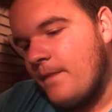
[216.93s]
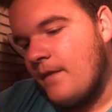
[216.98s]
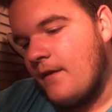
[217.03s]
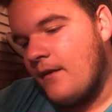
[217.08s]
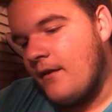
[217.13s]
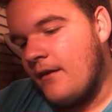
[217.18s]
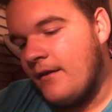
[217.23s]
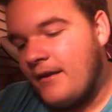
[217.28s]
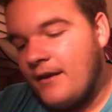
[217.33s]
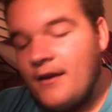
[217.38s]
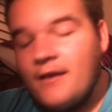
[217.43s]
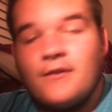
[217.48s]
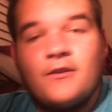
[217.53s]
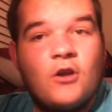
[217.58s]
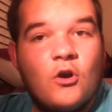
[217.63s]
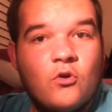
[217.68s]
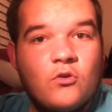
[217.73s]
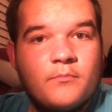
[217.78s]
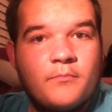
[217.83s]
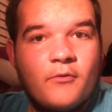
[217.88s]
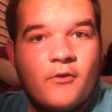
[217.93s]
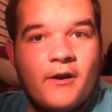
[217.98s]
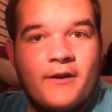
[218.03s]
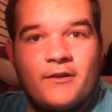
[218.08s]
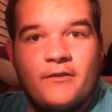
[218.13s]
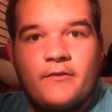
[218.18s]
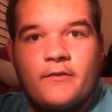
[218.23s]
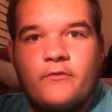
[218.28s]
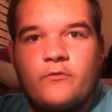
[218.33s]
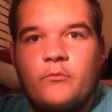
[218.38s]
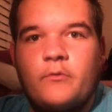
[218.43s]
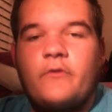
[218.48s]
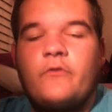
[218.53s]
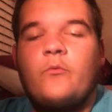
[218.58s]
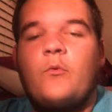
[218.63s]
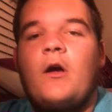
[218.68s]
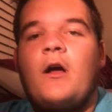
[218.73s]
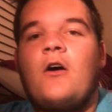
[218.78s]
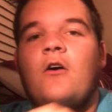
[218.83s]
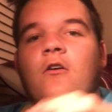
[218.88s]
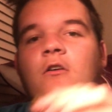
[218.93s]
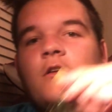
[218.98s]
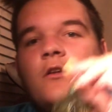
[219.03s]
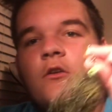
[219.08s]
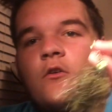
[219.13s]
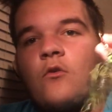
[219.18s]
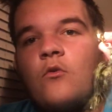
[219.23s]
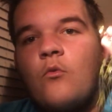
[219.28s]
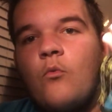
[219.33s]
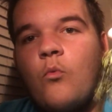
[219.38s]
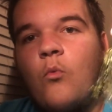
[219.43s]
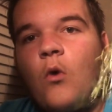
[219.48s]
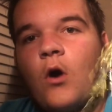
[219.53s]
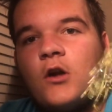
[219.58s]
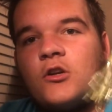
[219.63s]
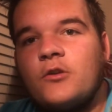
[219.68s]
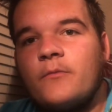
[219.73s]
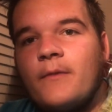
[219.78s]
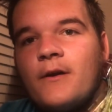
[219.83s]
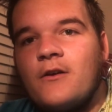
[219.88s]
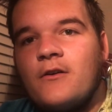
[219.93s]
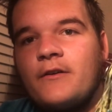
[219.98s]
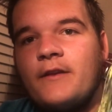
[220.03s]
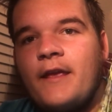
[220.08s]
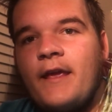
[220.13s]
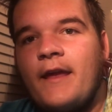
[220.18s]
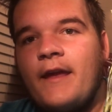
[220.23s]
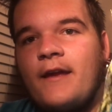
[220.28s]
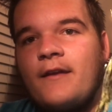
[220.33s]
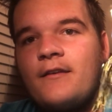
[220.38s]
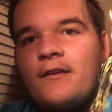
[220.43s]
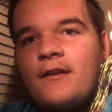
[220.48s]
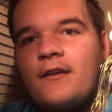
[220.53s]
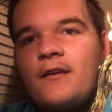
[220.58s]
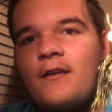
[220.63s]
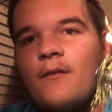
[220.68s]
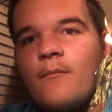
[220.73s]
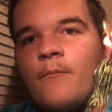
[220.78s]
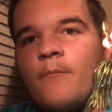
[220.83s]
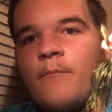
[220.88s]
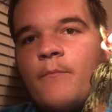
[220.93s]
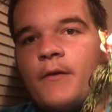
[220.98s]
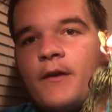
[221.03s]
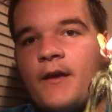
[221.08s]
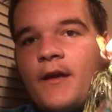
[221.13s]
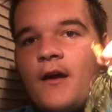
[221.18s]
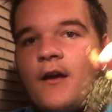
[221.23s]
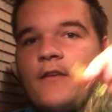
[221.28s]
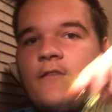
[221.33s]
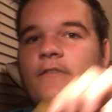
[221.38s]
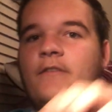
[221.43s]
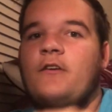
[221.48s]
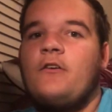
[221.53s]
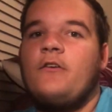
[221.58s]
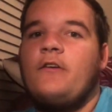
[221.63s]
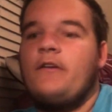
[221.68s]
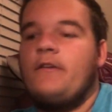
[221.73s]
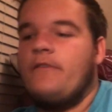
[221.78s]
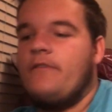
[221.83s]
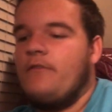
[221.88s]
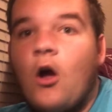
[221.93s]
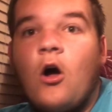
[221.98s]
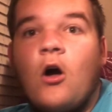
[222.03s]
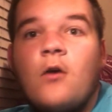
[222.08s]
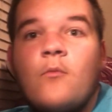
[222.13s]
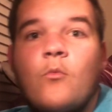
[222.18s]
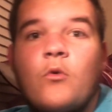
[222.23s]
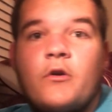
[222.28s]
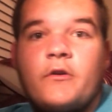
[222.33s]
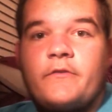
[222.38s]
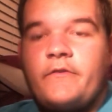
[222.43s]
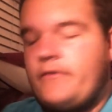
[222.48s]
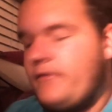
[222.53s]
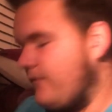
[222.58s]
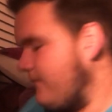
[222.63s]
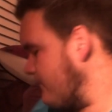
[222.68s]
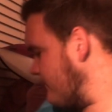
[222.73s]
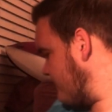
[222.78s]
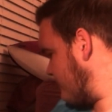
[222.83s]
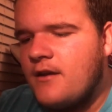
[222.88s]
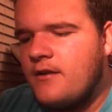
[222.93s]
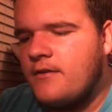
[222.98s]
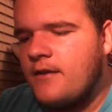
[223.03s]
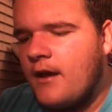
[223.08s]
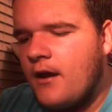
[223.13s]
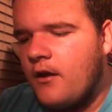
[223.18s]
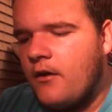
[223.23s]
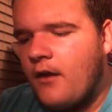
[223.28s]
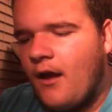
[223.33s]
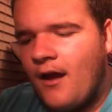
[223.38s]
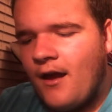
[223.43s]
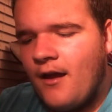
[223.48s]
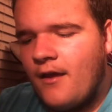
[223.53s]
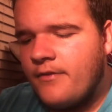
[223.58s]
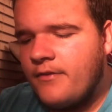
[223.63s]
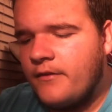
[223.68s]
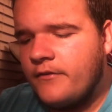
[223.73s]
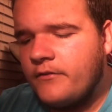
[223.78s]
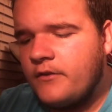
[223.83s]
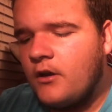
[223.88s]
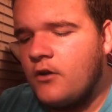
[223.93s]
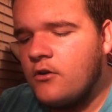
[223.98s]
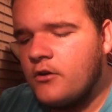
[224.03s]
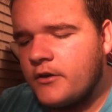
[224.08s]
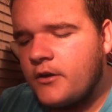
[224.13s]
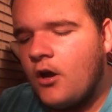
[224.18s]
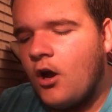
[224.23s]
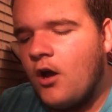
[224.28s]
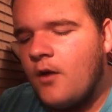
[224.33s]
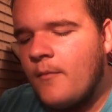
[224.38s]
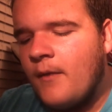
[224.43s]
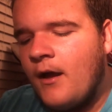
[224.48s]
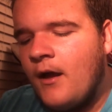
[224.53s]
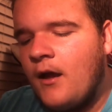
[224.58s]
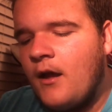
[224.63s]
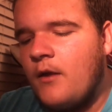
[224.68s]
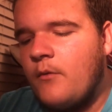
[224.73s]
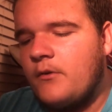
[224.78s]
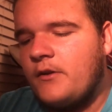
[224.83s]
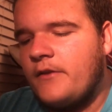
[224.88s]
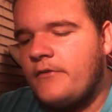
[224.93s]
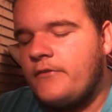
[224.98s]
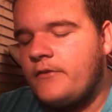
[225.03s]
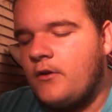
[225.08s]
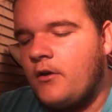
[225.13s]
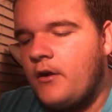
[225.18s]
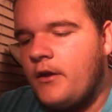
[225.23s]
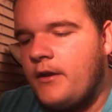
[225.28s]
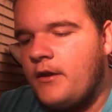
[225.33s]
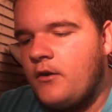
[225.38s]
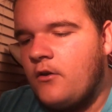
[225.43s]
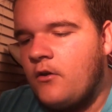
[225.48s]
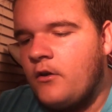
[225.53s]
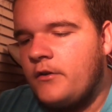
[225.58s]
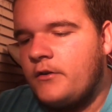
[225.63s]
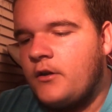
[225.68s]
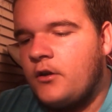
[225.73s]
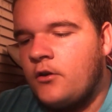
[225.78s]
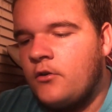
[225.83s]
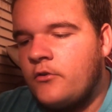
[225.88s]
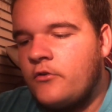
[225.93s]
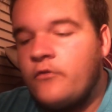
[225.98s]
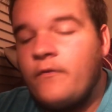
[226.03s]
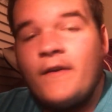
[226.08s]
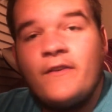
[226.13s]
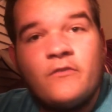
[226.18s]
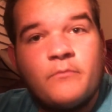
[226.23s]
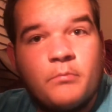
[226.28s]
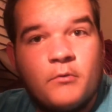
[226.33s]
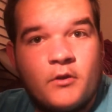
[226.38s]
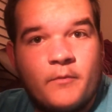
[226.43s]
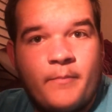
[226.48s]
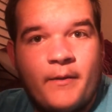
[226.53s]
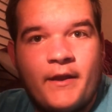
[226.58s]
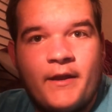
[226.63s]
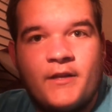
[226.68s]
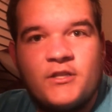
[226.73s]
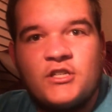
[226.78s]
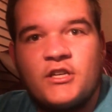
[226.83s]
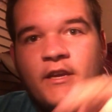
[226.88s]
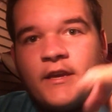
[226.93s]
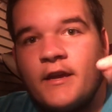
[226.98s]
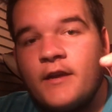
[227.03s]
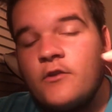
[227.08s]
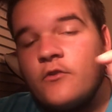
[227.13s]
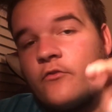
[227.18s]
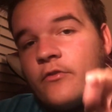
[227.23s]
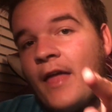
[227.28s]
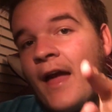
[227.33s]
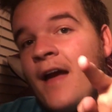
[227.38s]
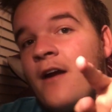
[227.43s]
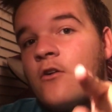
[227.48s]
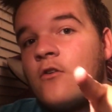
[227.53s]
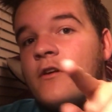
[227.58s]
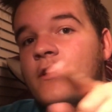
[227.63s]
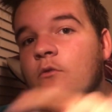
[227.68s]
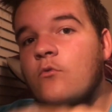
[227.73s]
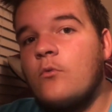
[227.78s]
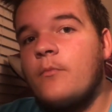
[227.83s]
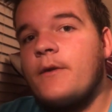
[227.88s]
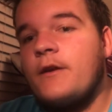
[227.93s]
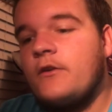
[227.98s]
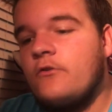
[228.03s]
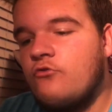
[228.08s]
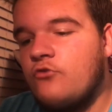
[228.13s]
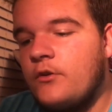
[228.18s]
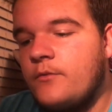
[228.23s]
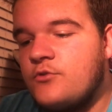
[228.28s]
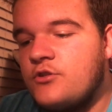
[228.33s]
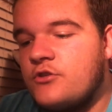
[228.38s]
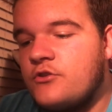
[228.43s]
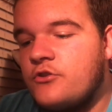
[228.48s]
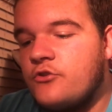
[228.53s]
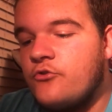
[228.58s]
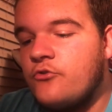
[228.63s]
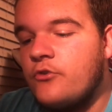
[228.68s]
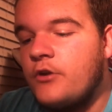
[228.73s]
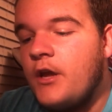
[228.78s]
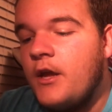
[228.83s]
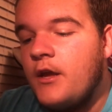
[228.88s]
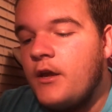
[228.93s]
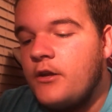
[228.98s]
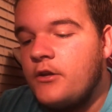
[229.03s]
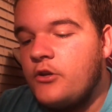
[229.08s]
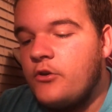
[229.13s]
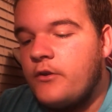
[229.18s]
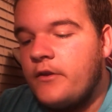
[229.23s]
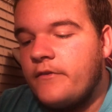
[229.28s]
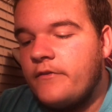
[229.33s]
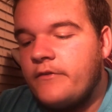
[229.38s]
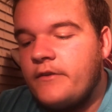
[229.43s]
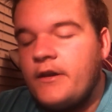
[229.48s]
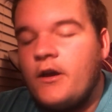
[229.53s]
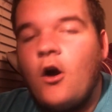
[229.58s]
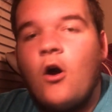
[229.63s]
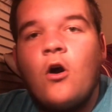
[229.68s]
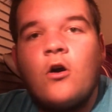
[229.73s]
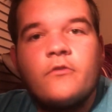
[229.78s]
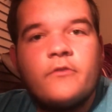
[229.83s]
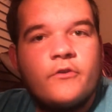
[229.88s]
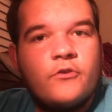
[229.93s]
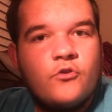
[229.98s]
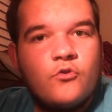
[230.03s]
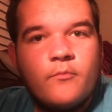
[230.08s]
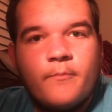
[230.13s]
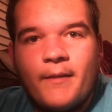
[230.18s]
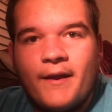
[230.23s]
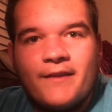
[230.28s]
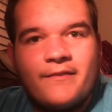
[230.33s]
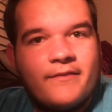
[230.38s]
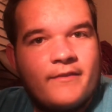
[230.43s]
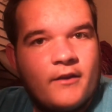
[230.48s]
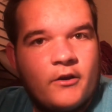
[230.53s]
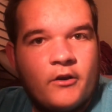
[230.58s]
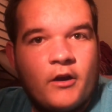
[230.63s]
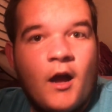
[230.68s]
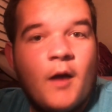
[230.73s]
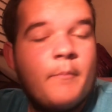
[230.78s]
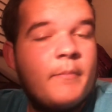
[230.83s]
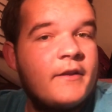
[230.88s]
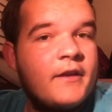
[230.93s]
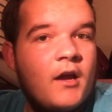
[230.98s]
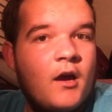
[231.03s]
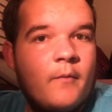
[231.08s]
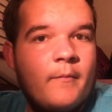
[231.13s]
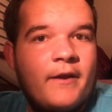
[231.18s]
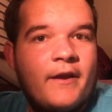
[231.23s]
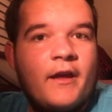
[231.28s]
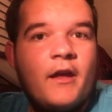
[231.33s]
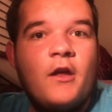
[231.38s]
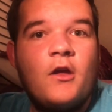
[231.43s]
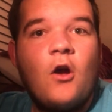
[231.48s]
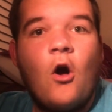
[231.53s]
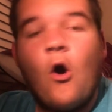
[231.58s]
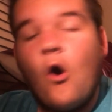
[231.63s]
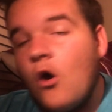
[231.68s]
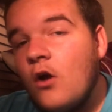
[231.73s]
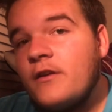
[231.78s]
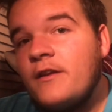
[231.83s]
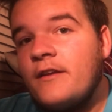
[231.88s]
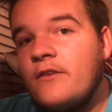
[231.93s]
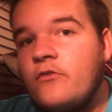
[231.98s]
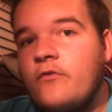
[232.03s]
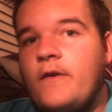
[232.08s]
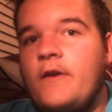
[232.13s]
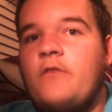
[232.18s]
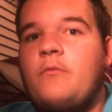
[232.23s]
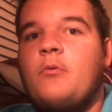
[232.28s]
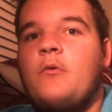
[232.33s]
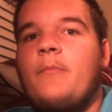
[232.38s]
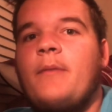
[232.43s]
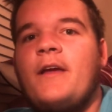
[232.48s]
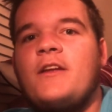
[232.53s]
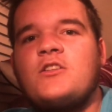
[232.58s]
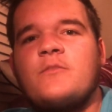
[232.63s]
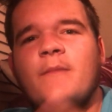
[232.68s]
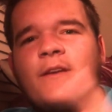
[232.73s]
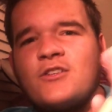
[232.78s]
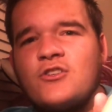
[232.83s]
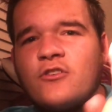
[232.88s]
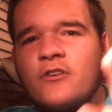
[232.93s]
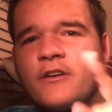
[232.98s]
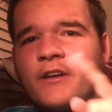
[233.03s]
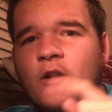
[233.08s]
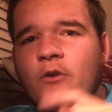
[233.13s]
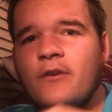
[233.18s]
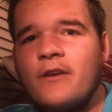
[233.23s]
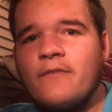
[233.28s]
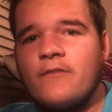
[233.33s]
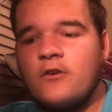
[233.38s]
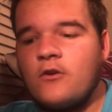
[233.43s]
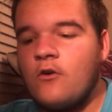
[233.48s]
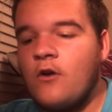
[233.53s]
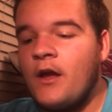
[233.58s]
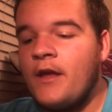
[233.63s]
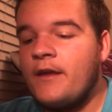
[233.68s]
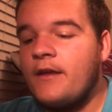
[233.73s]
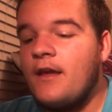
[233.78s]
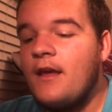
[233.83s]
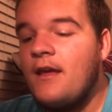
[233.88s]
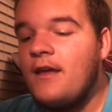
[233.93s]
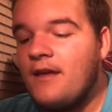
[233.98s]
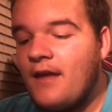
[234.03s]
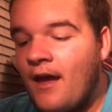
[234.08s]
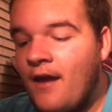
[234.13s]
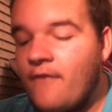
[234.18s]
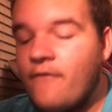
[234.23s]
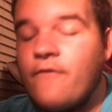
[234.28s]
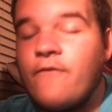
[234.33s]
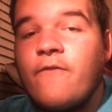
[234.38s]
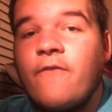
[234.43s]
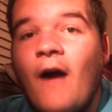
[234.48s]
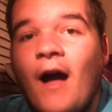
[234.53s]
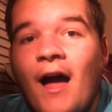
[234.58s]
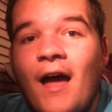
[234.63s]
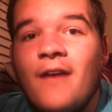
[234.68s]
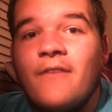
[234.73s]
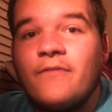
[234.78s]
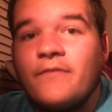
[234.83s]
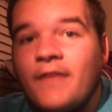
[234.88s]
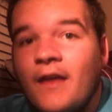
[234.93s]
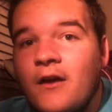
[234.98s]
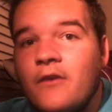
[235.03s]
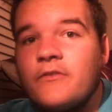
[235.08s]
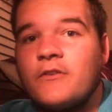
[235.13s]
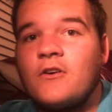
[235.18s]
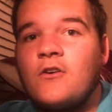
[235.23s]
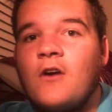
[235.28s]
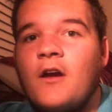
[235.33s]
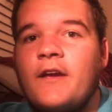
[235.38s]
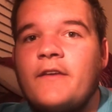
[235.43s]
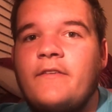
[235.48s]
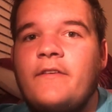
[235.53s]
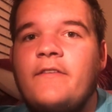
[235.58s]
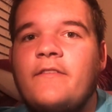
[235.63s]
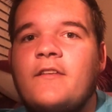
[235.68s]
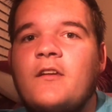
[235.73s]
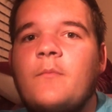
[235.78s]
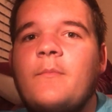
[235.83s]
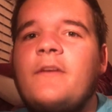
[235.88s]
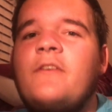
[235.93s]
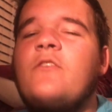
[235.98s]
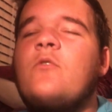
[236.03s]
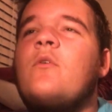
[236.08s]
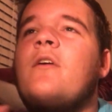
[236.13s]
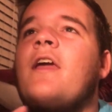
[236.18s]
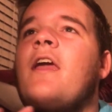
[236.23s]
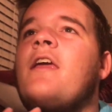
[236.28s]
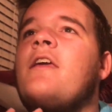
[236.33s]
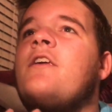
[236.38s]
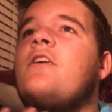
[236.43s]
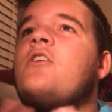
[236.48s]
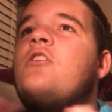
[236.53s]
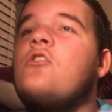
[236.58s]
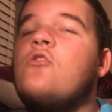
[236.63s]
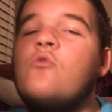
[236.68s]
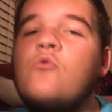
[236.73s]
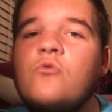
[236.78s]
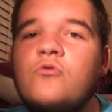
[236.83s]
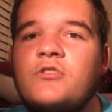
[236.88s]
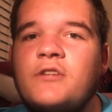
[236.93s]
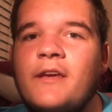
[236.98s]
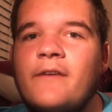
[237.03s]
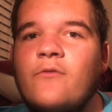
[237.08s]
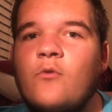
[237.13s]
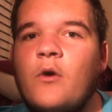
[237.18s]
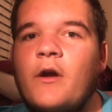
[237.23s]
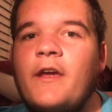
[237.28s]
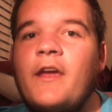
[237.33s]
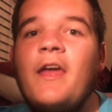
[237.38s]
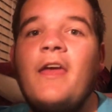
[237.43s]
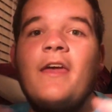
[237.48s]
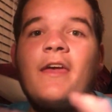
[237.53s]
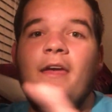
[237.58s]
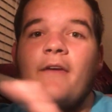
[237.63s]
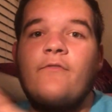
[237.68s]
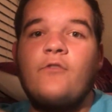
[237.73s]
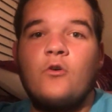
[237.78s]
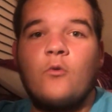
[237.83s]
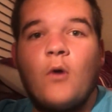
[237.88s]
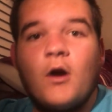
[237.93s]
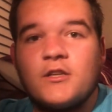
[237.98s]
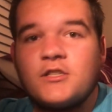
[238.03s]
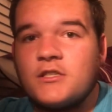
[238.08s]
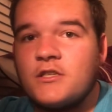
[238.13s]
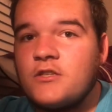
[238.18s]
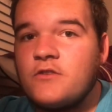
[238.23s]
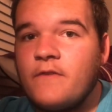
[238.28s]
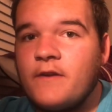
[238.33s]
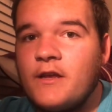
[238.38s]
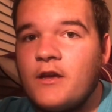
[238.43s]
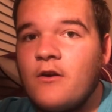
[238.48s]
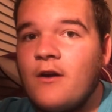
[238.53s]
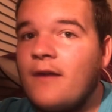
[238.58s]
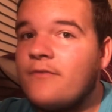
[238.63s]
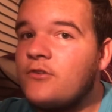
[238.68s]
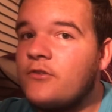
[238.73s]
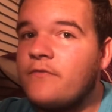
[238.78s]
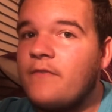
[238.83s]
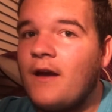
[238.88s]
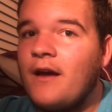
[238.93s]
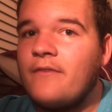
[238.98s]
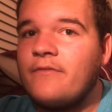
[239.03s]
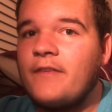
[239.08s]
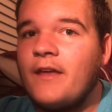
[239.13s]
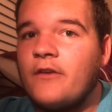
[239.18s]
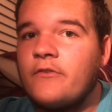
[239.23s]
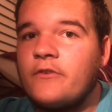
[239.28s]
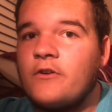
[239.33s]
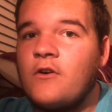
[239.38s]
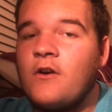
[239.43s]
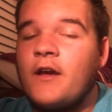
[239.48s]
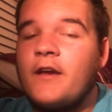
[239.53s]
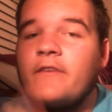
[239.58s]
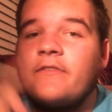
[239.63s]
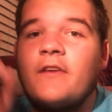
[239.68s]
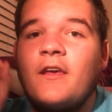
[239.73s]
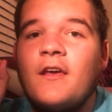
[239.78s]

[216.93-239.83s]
again, gold blade on this one as well. Watermelon candy Big Eye series. Onwards. Now, this color caught my eye when I saw it on Kirk's Facebook page. Again, that link will be in the description too. You can see all the new baits that are up and coming on his Facebook page. And make sure to go give it a like. At 5,000 likes, he's going to be doing a huge giveaway. If you're watching this video after 5,000 likes,